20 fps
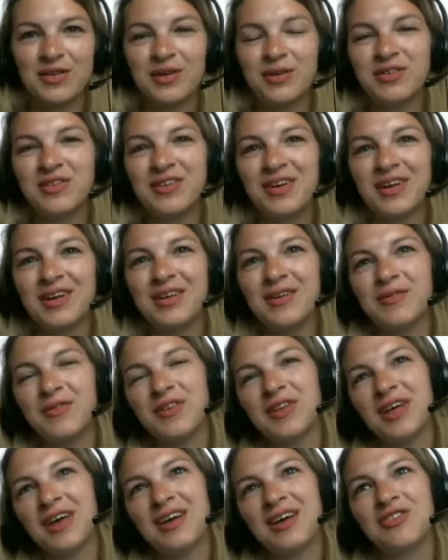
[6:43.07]
not even
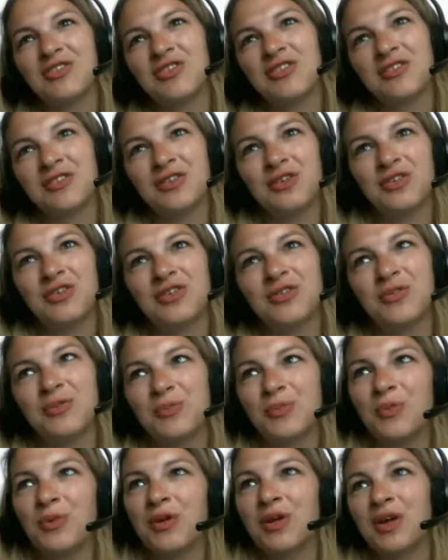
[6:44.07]
that. It's just
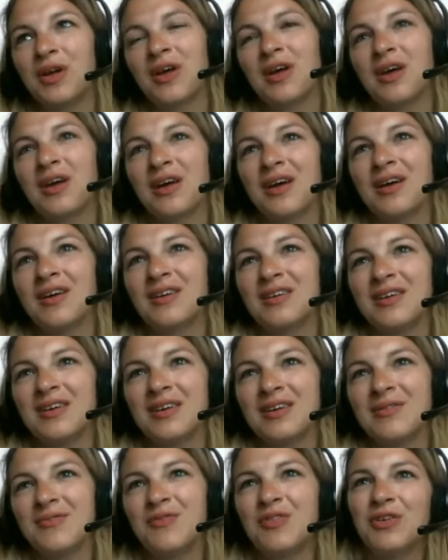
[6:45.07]

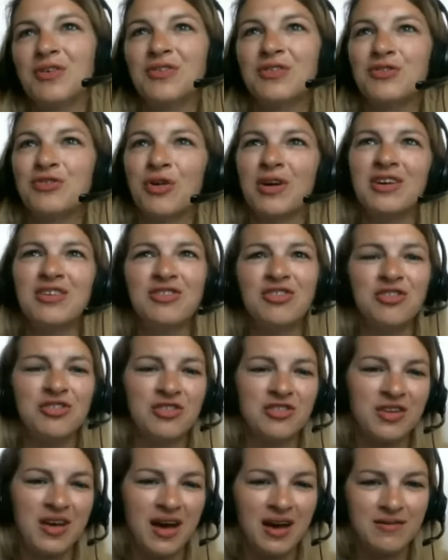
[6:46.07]
it feels strange to
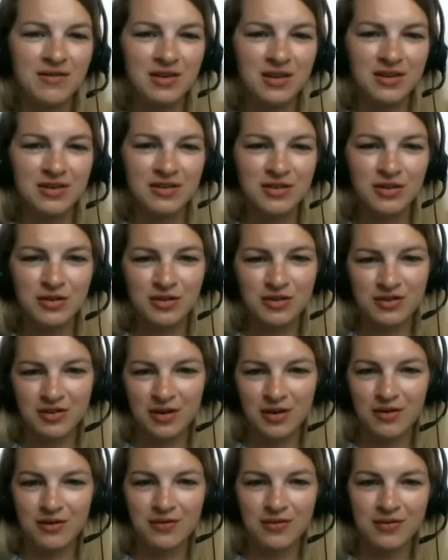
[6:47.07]
just have it to
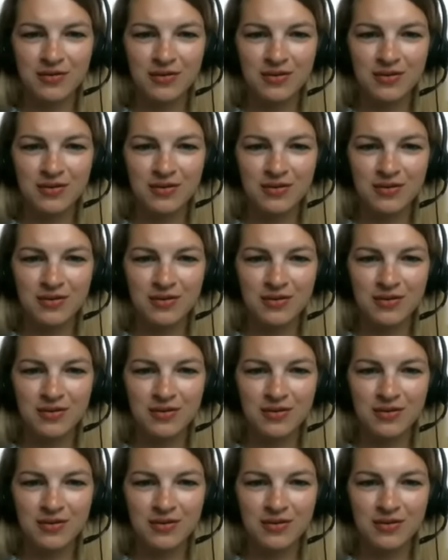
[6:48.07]
yourself.